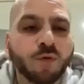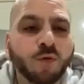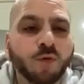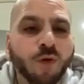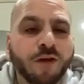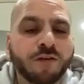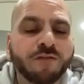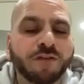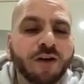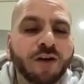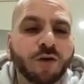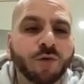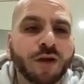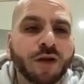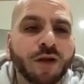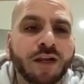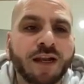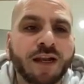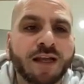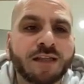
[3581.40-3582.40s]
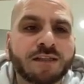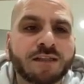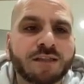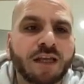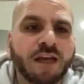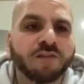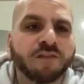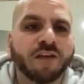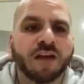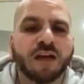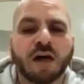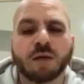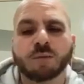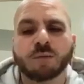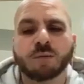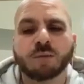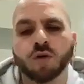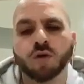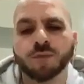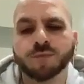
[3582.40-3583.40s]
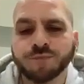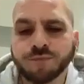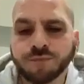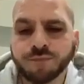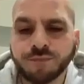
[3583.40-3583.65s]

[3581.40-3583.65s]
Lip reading: very quickly, lads. FA Cup draw.